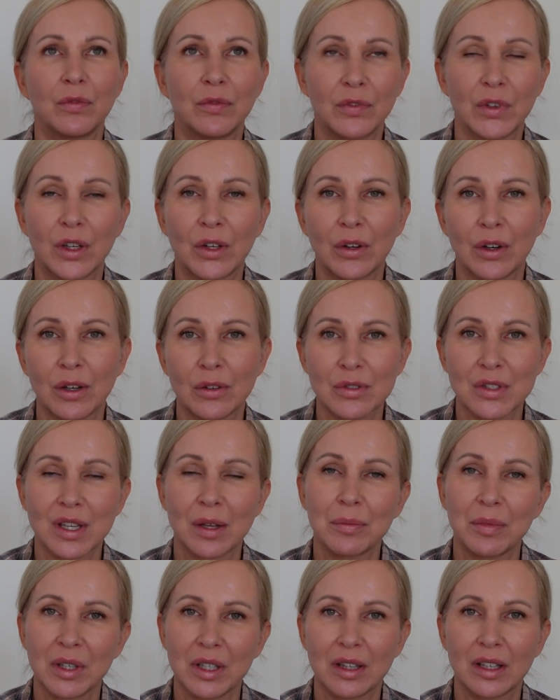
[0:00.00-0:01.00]
figure out
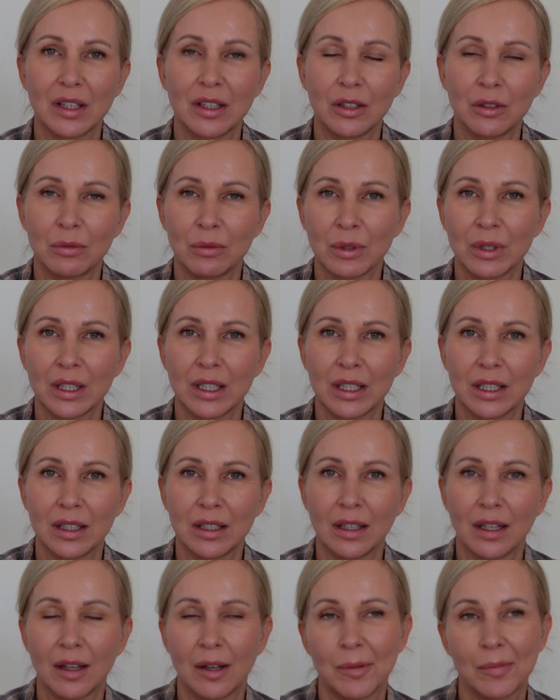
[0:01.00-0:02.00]
something that you
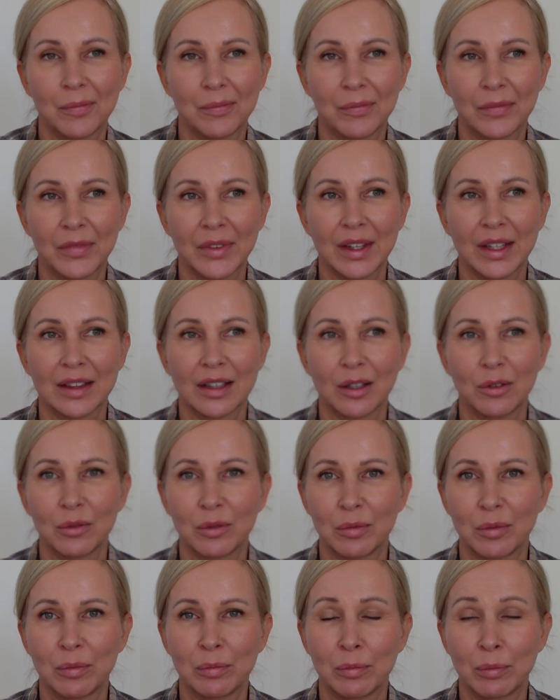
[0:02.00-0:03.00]
really think that
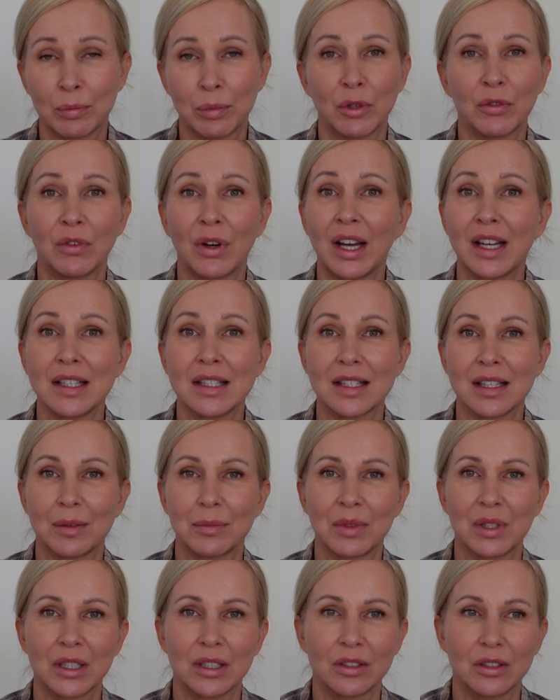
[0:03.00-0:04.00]
would provide
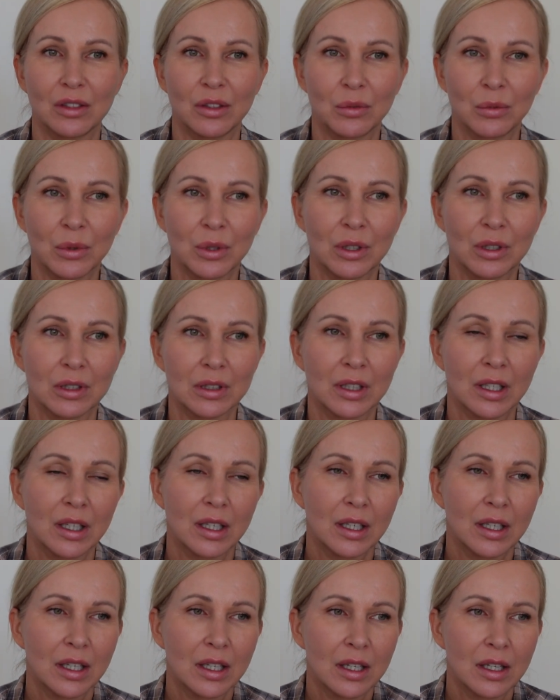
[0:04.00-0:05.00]
something to the world.
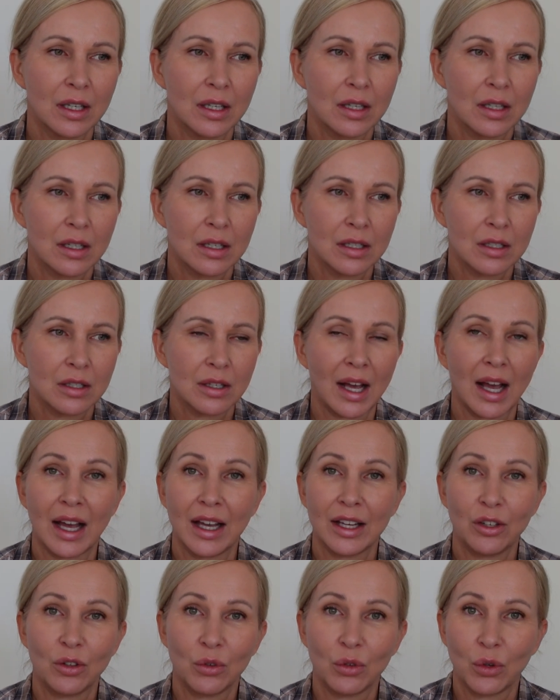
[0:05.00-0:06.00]
So
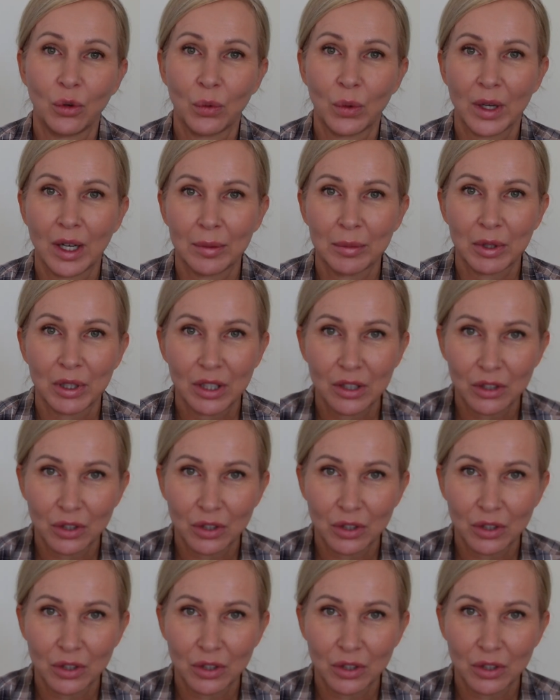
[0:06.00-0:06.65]
I don't know what I'm going to